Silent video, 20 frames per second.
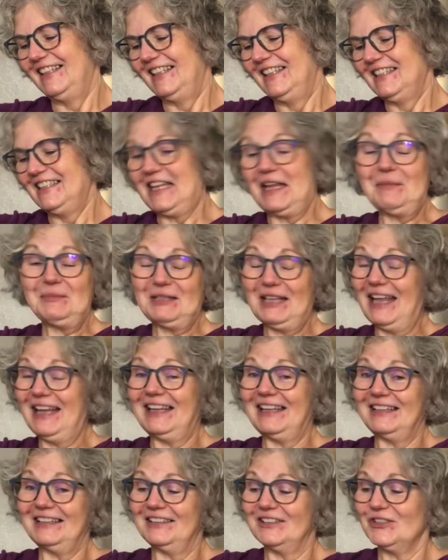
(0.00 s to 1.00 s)
Seems like
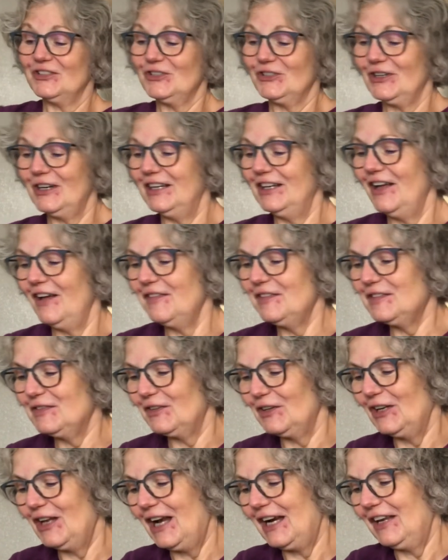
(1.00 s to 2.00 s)
it. There's trade-offs for
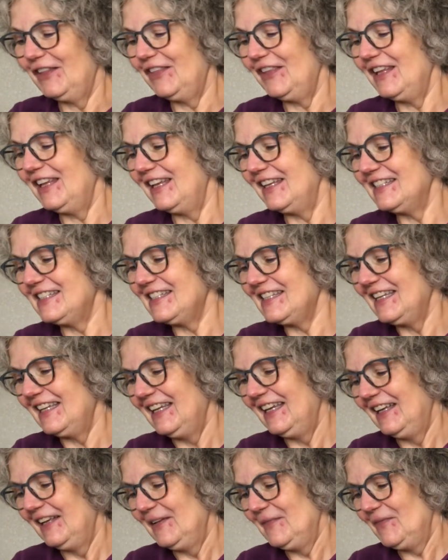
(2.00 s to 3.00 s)
a lot of things
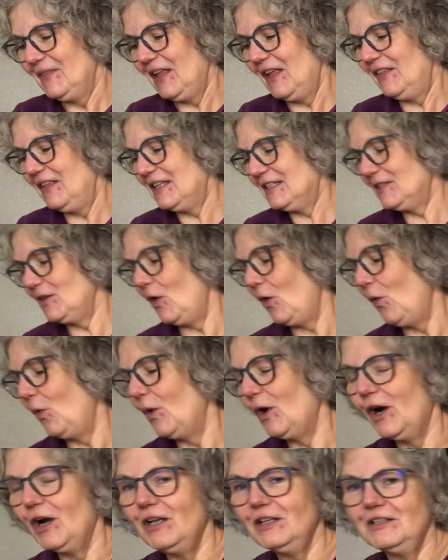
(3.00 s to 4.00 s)
in this old
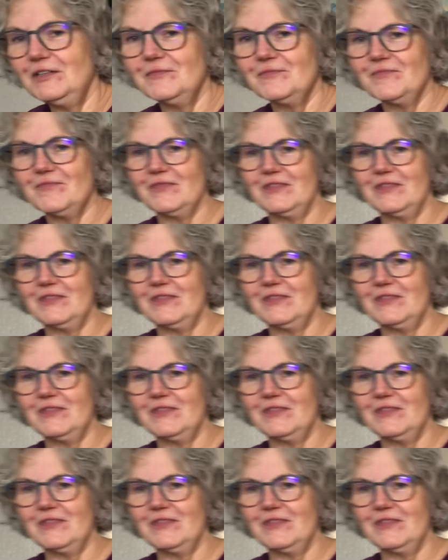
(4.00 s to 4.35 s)
world.